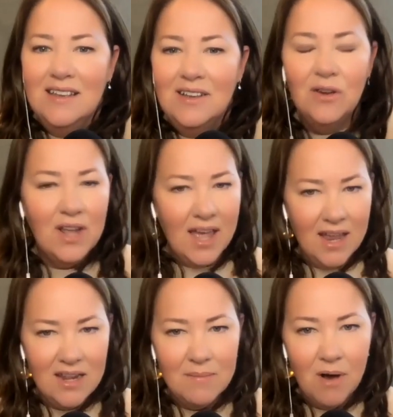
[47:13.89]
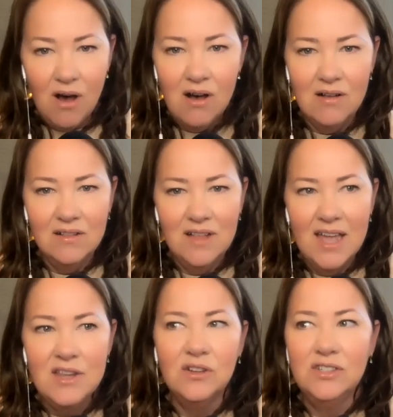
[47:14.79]
mall
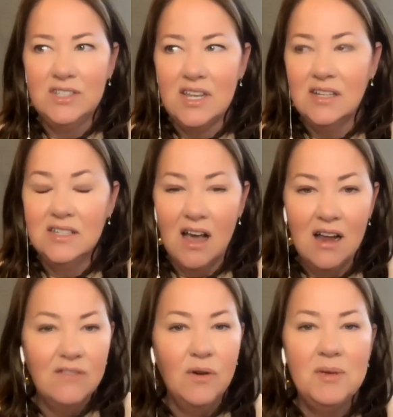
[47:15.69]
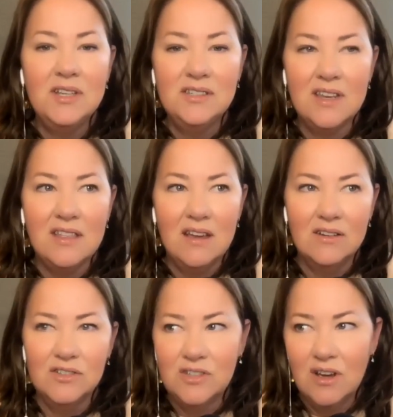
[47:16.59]
and you'll see a ton of obesity
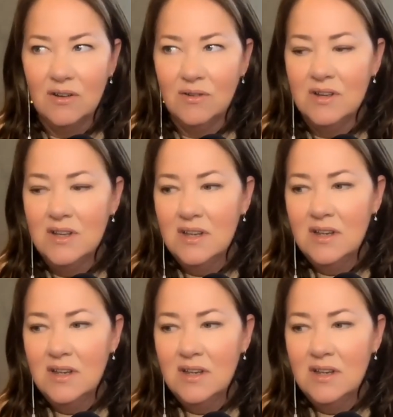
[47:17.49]
there. So